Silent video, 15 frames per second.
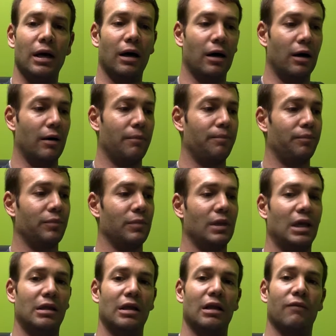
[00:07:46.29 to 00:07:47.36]
Um,
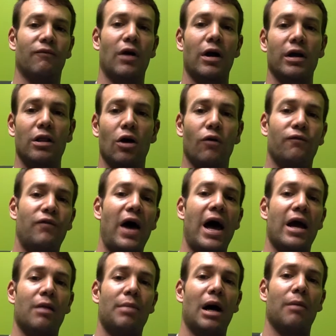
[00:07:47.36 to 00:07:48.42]
and then very low
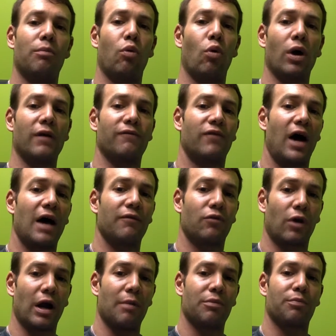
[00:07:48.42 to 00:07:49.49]
fat, about 0.5
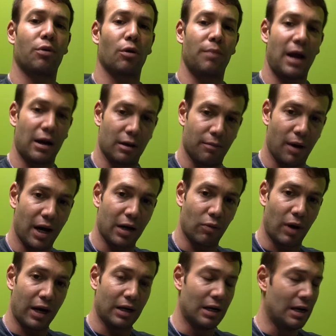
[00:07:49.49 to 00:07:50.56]
grams per pound of body
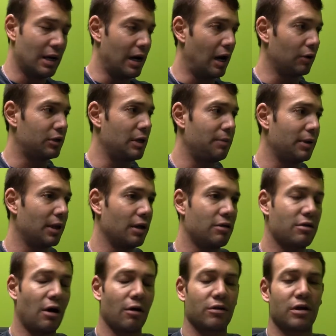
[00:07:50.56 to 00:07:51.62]
weight. I'll typically
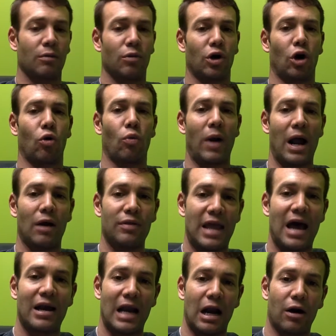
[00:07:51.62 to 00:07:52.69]
start someone around
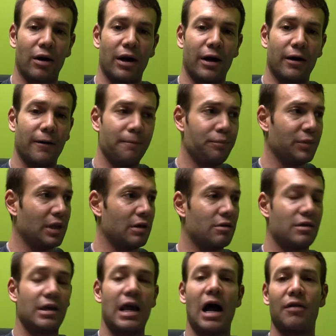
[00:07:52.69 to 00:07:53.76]
that area,
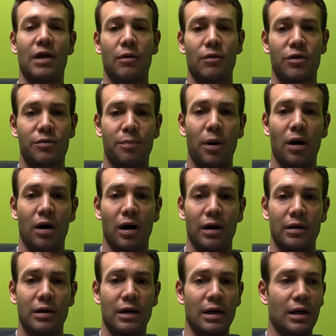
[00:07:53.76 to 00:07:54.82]
see how they
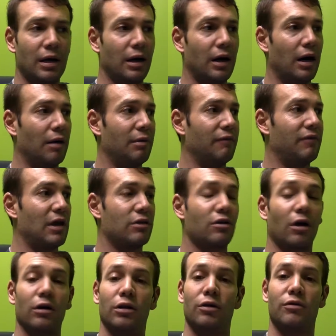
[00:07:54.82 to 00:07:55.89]
respond. Um, if they
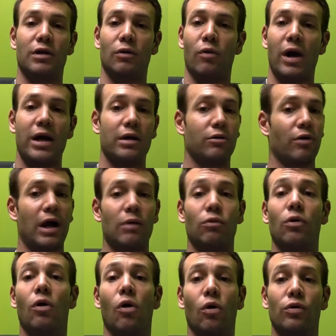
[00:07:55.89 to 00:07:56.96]
start losing weight, great,
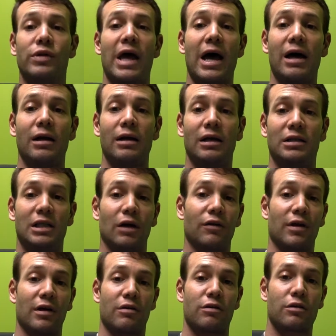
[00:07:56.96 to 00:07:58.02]
we'll hold that until
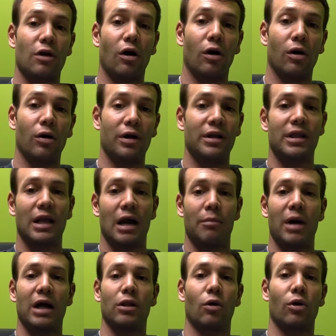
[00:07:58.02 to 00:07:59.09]
they stall, and then I
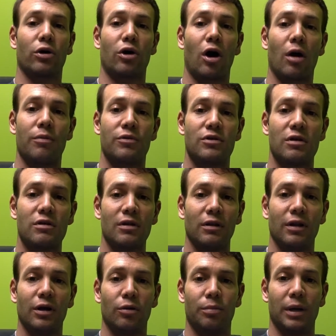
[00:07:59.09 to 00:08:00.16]
might lower carbs just a
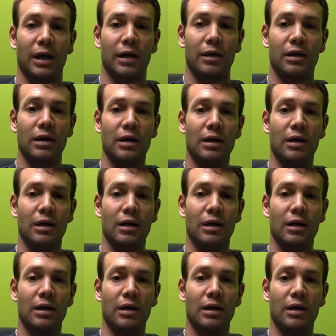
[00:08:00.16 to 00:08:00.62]
little bit